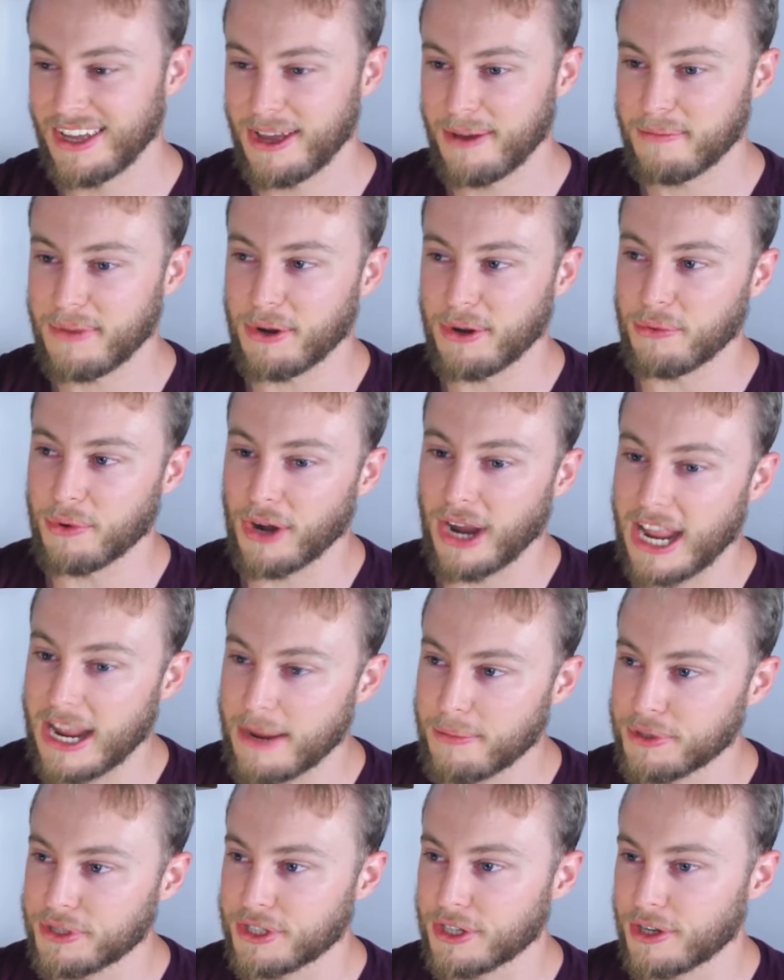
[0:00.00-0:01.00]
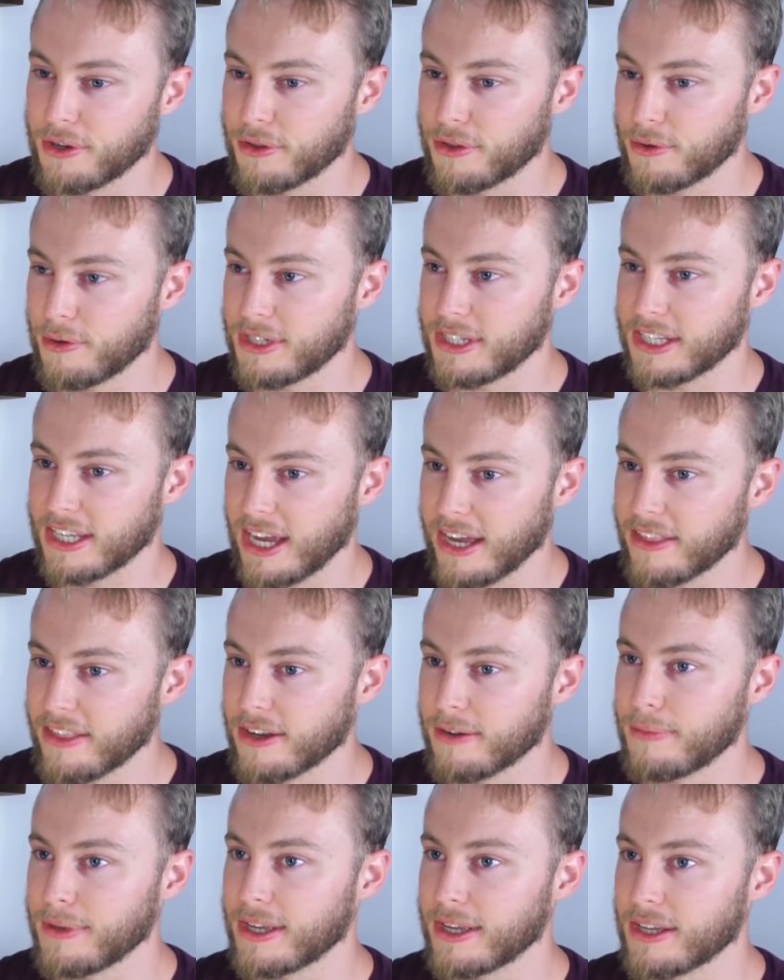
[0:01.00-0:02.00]
But we're able to go through it
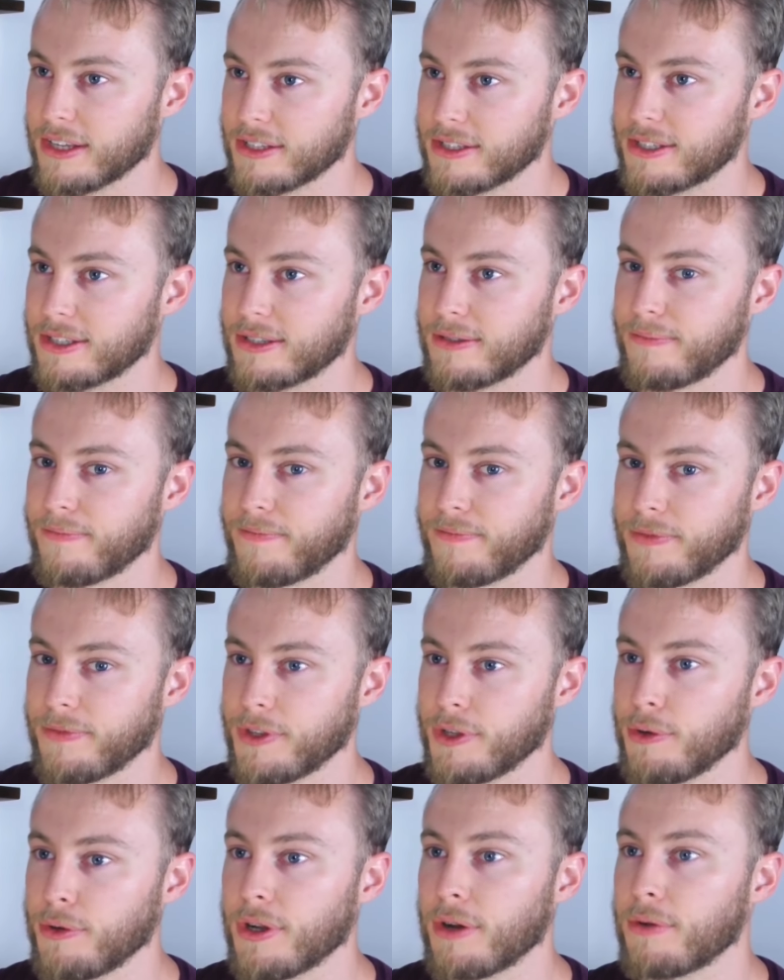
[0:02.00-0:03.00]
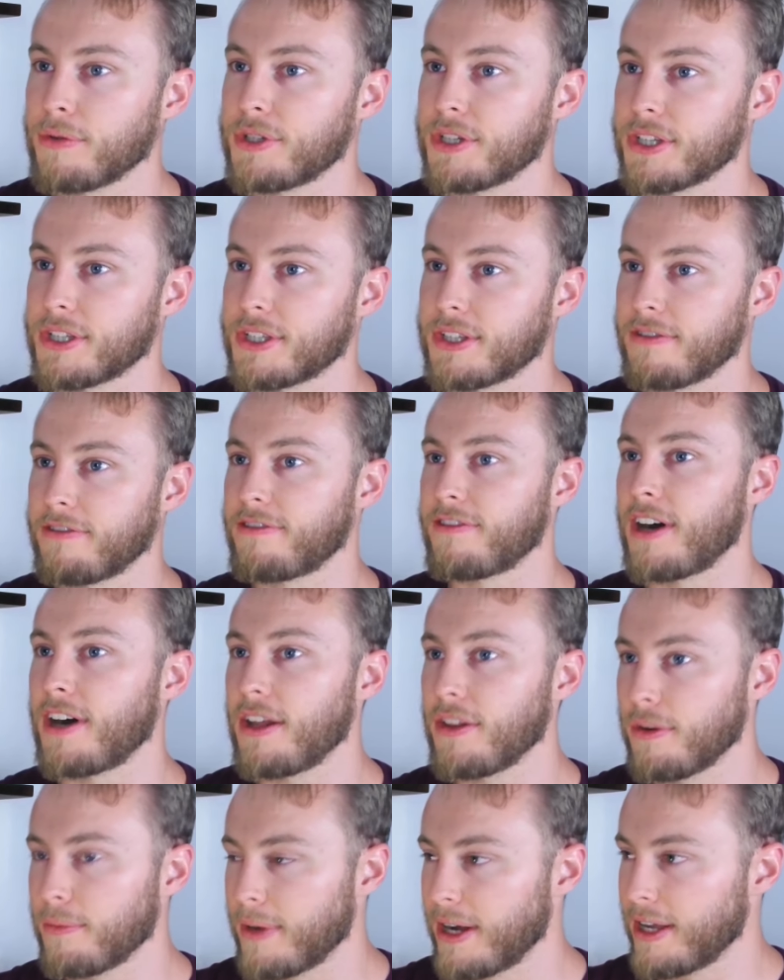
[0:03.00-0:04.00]
together because you don't just
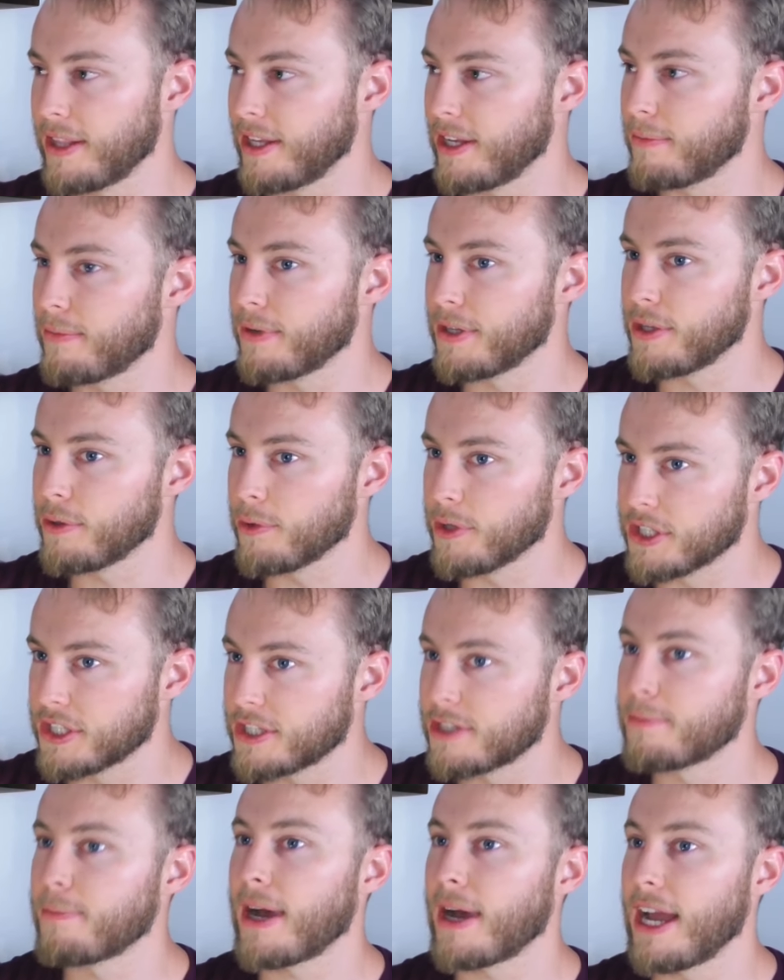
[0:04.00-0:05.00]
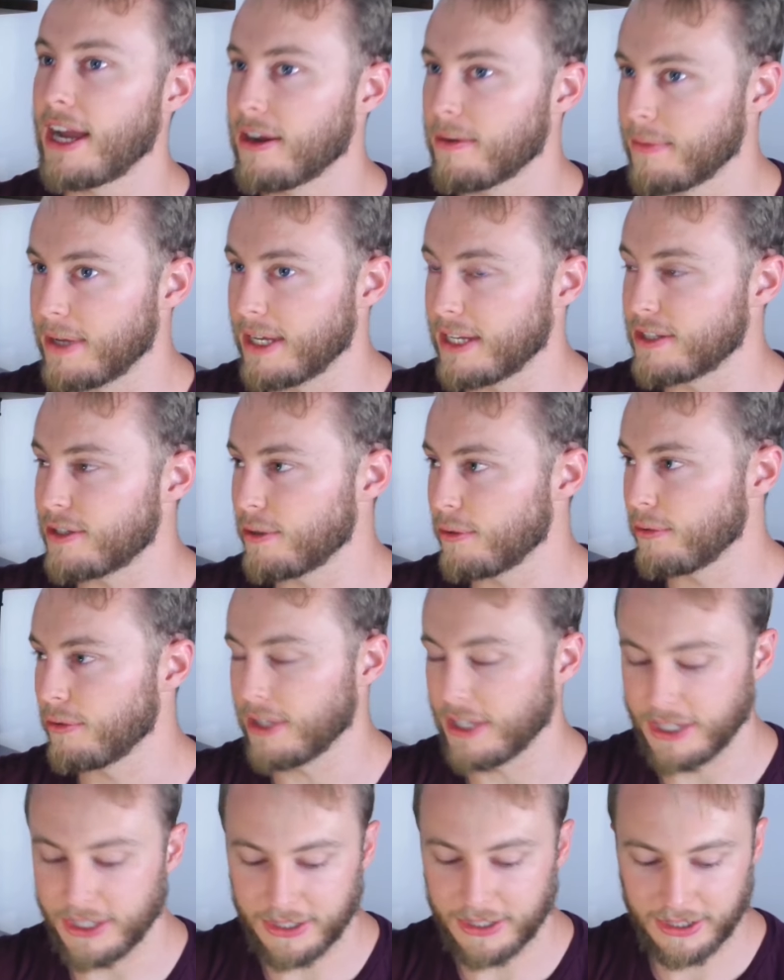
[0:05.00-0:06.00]
follow my lead, but you inspire me to
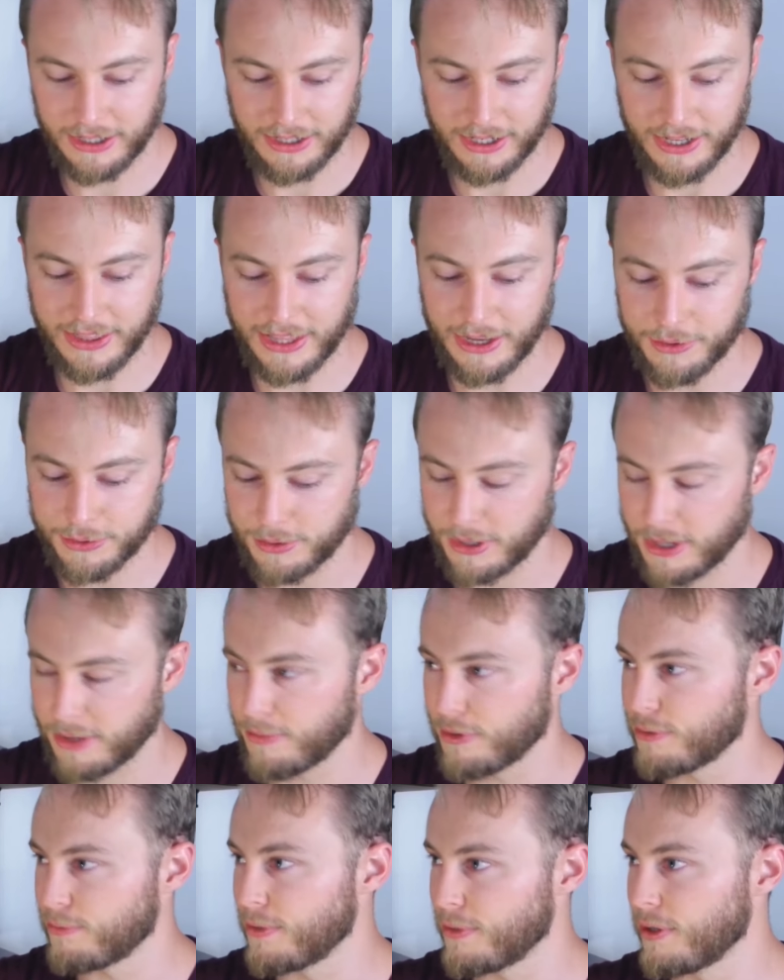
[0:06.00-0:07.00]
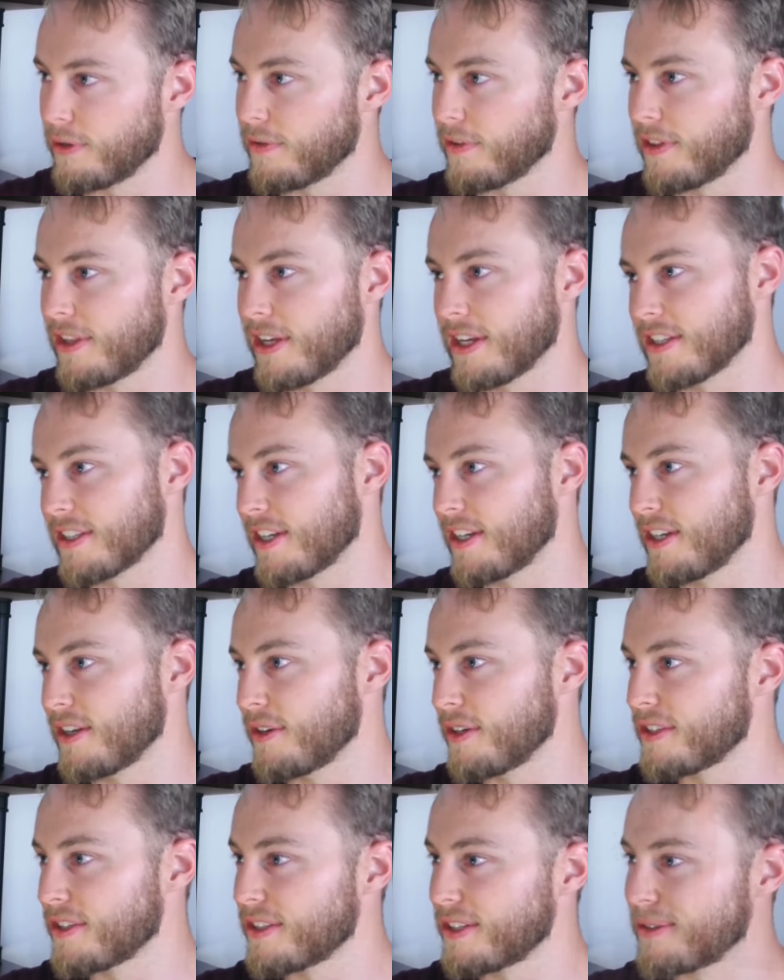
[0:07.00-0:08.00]
lead. And that was one of the most beautiful things I
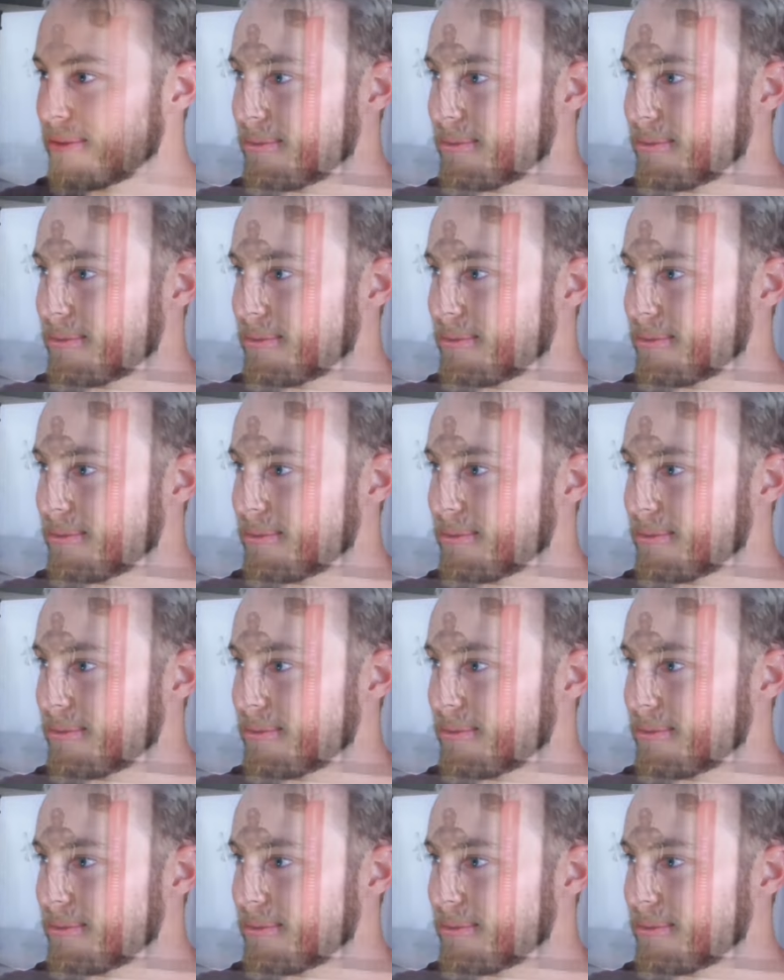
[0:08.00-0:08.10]
noticed.